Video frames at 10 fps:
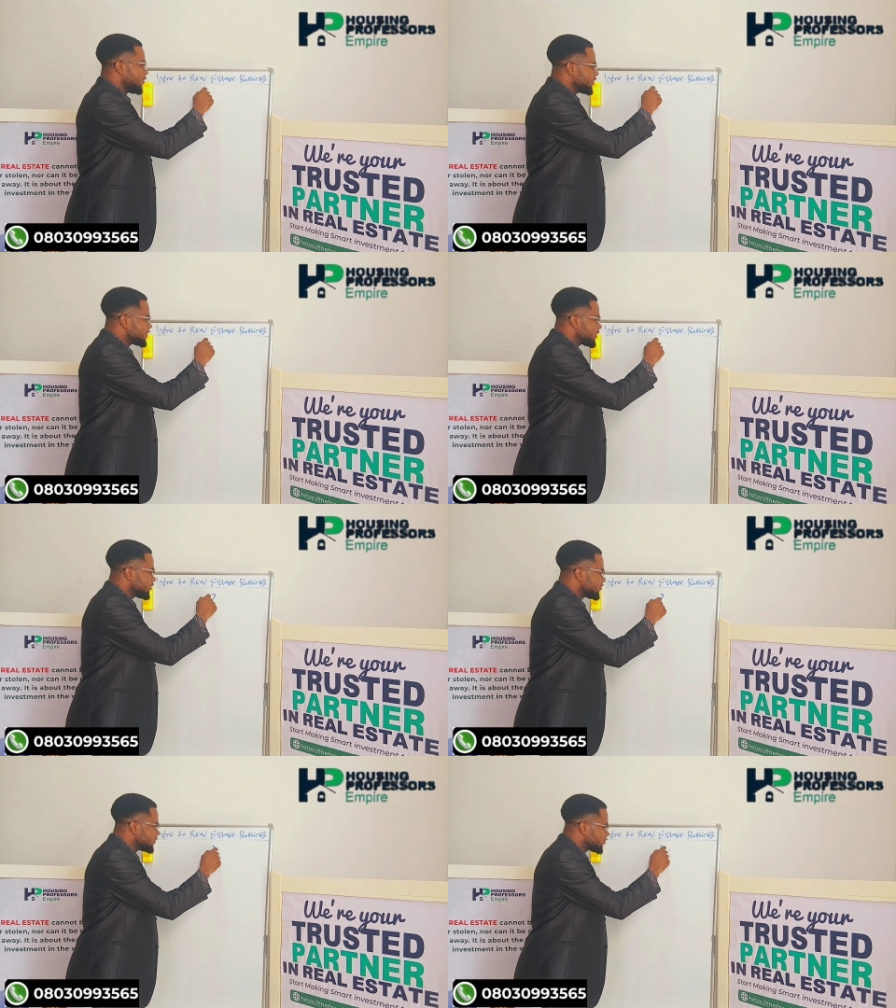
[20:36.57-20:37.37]
me
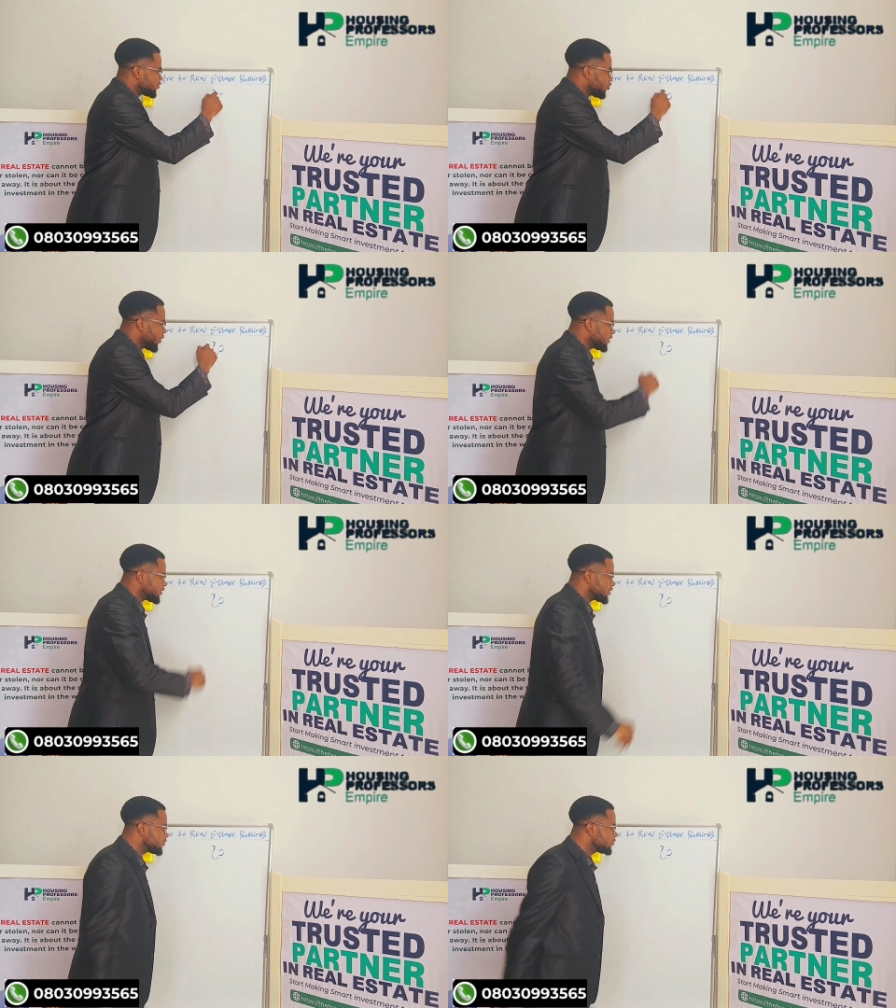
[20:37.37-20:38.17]
say,
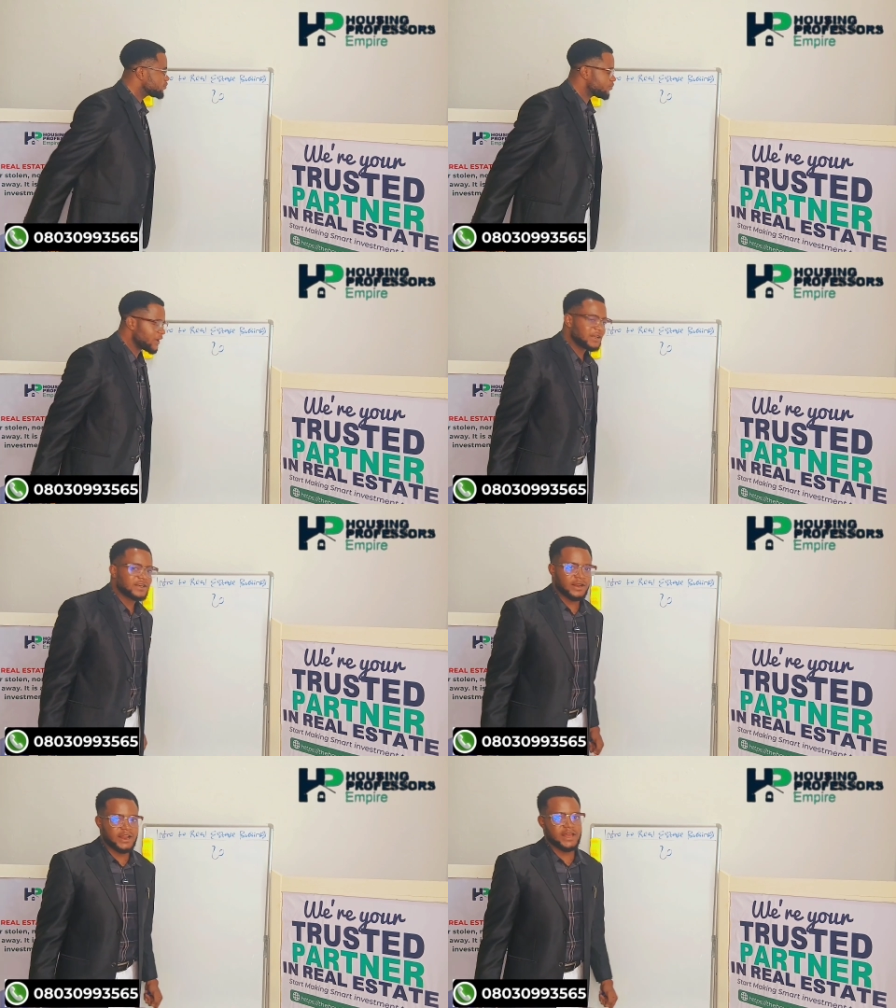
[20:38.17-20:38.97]
20 good
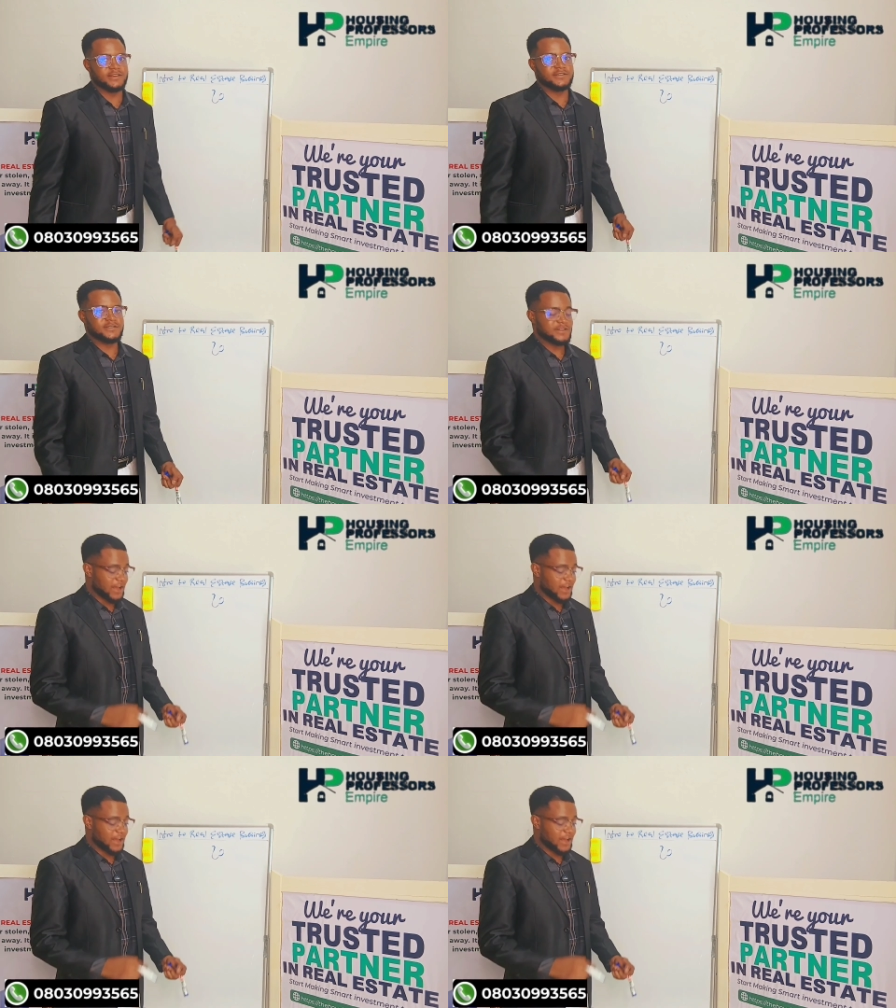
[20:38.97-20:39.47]
paid clients,